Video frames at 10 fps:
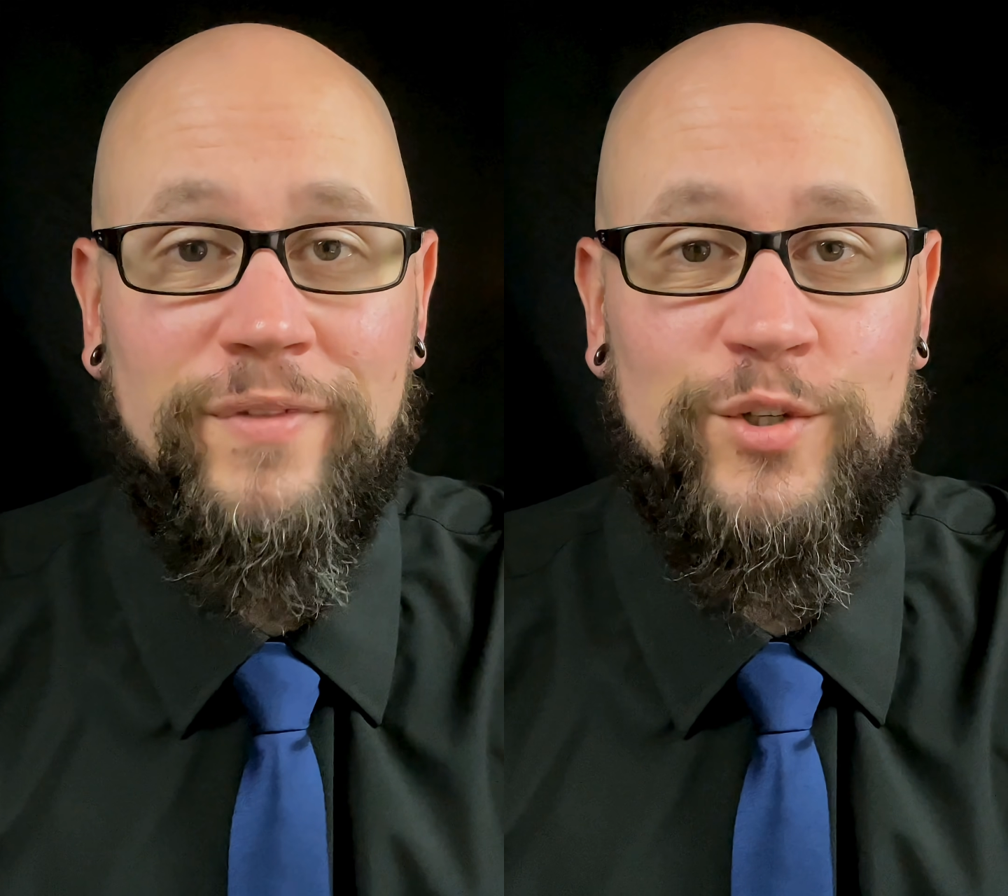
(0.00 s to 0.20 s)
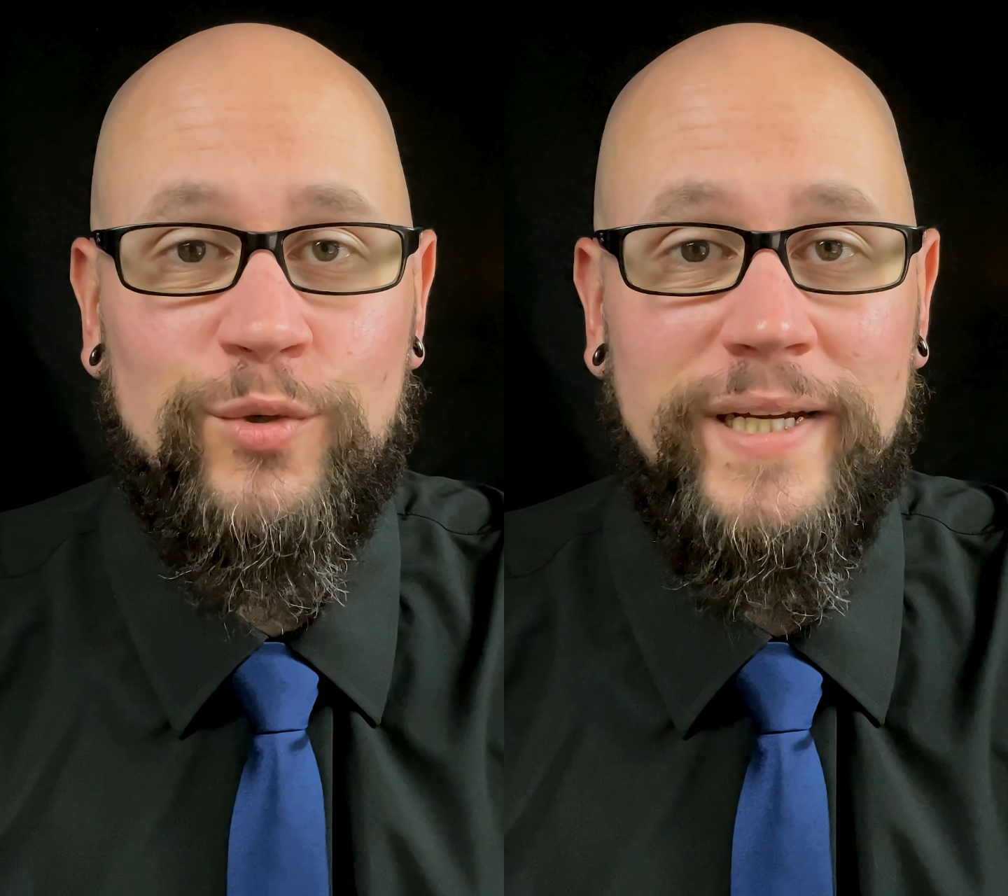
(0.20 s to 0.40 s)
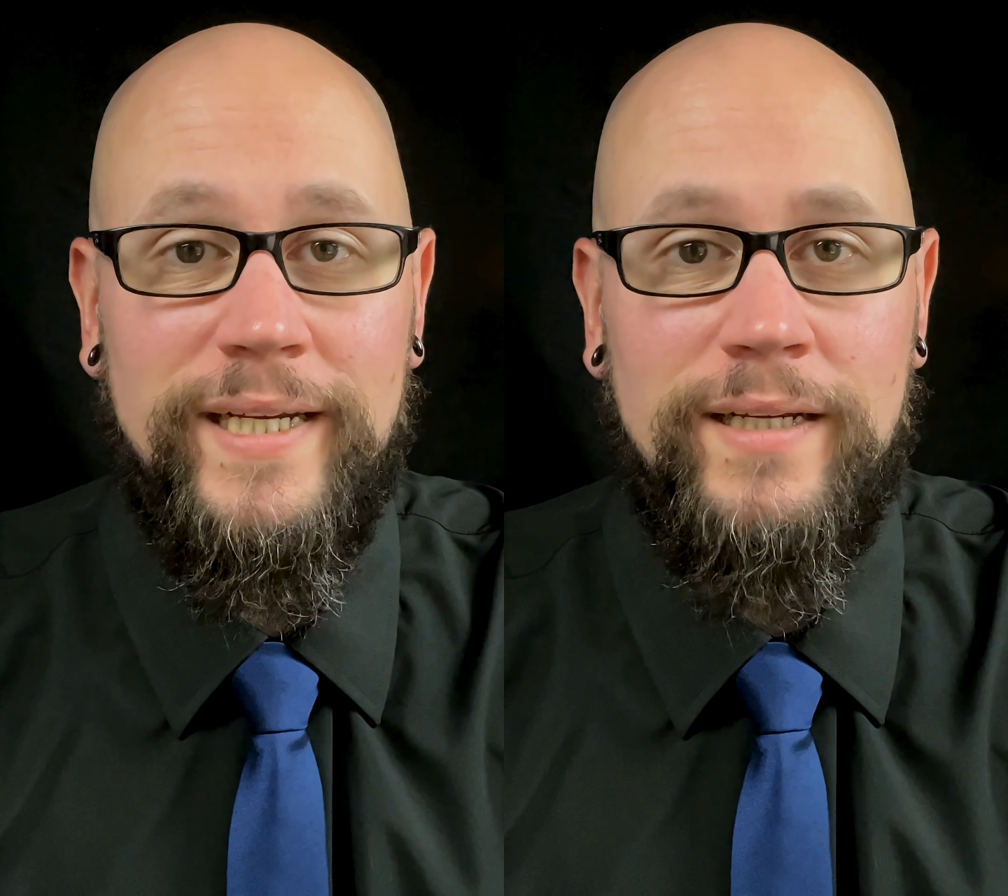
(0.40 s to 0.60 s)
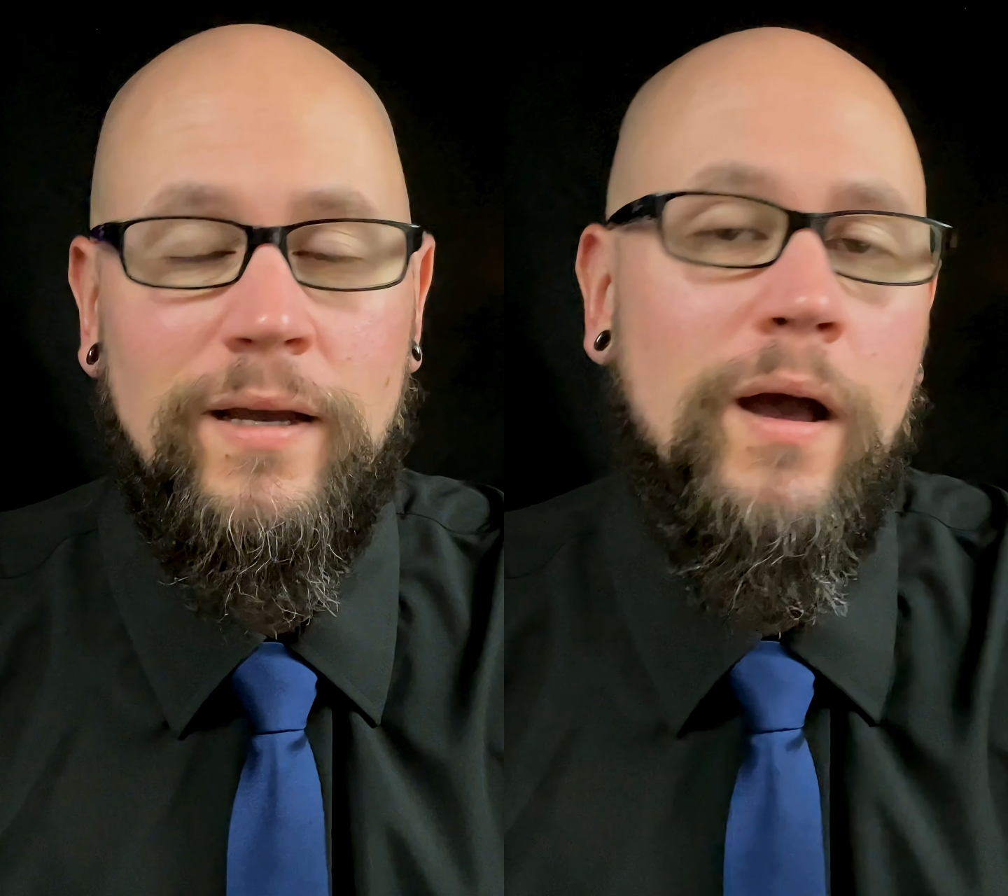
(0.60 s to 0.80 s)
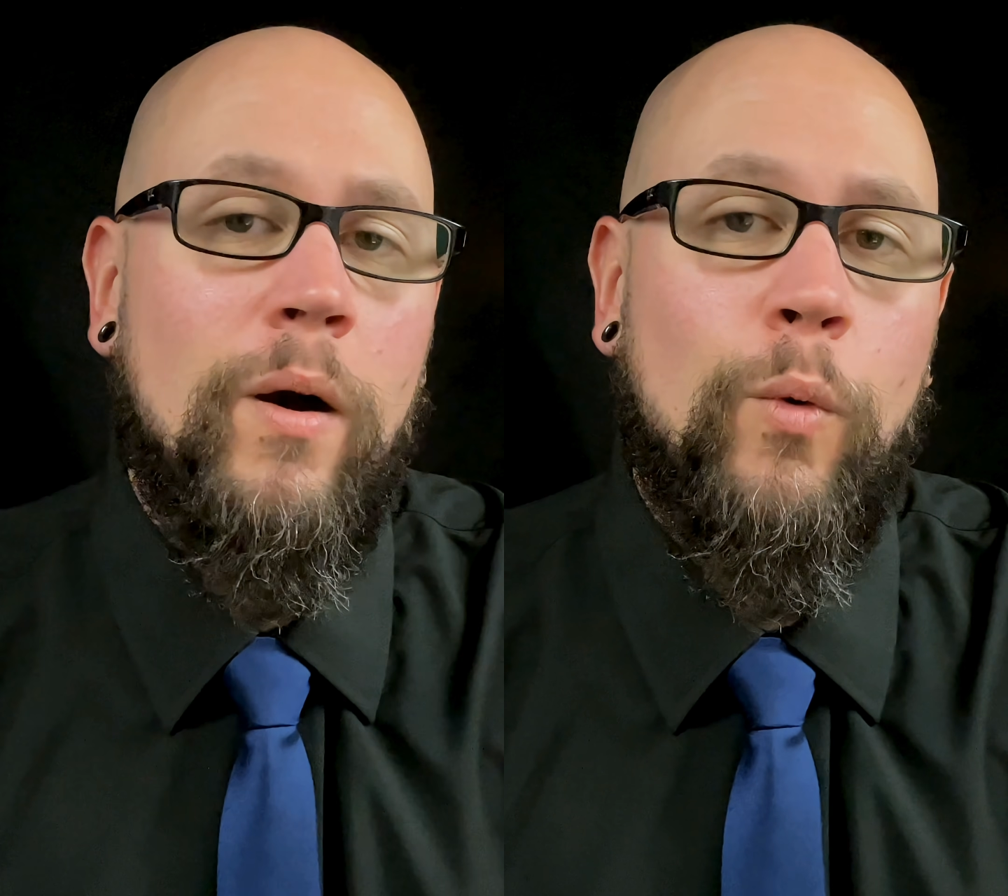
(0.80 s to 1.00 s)
the tree.
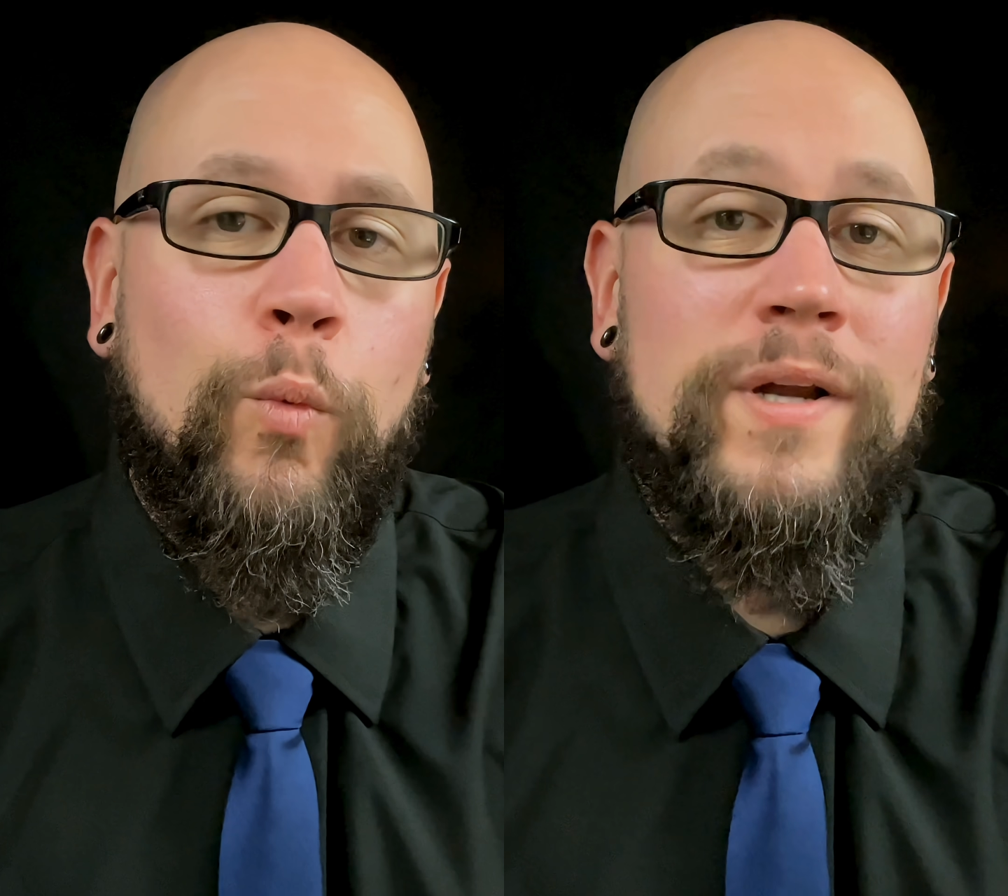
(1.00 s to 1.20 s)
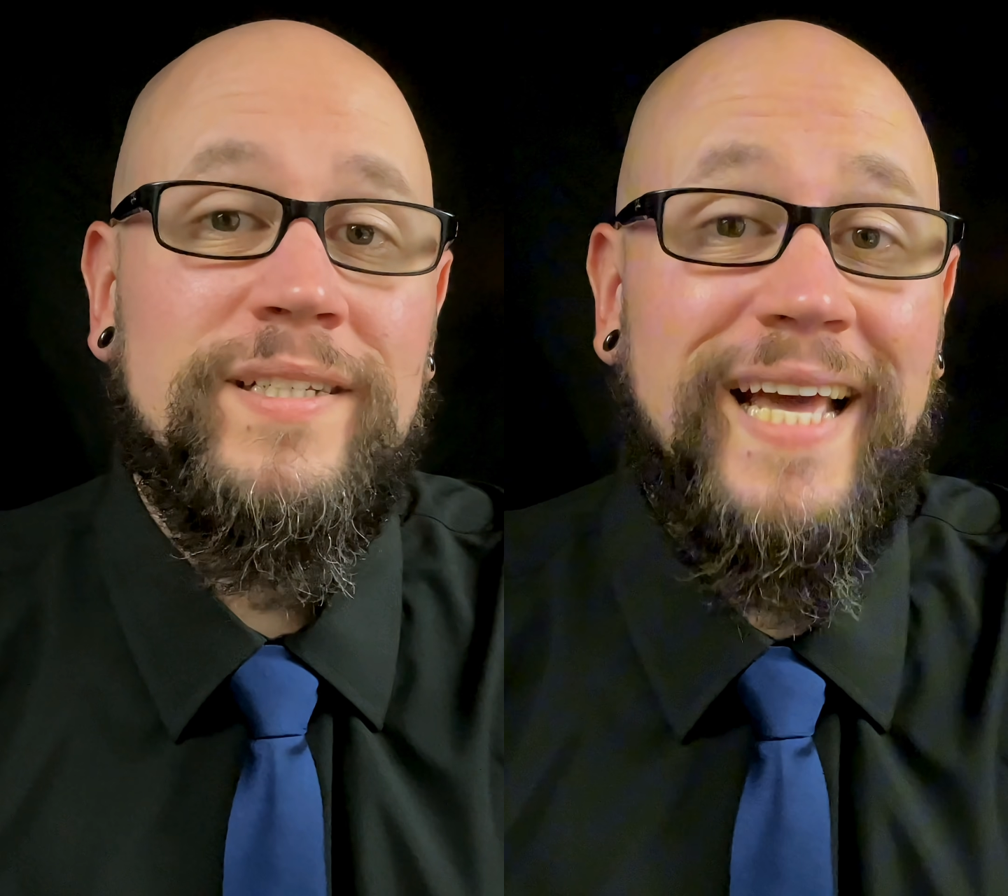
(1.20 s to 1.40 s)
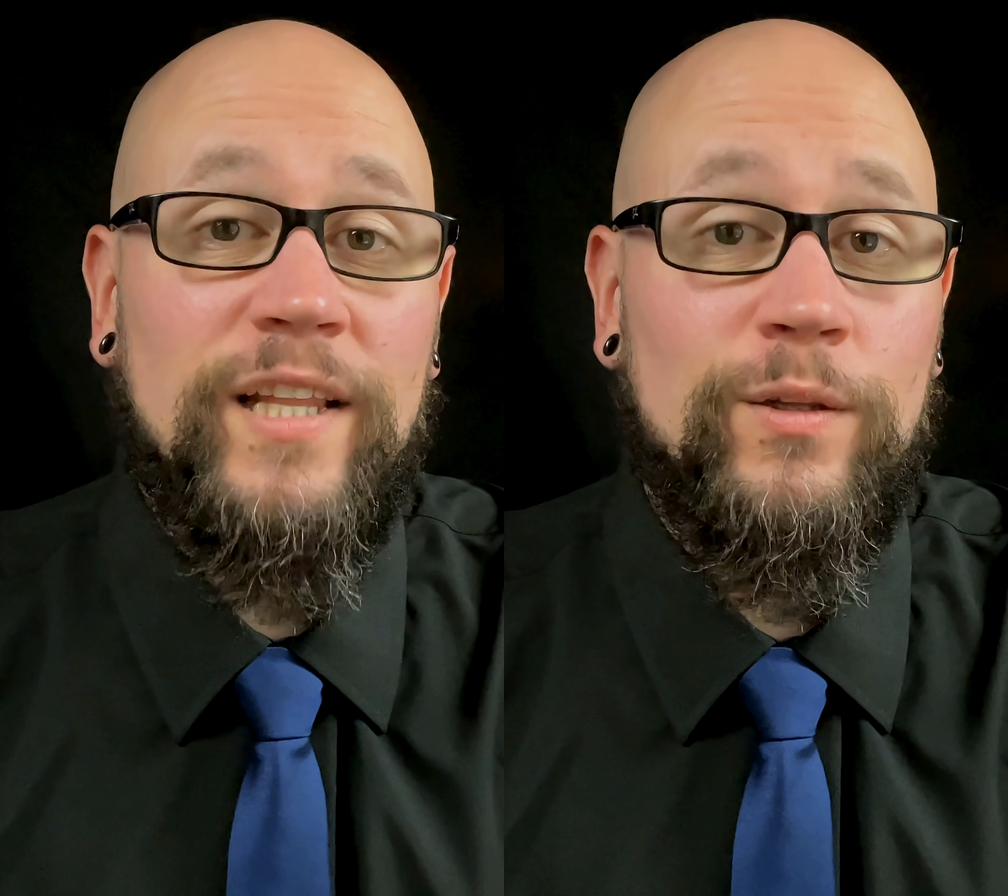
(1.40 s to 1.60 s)
What does that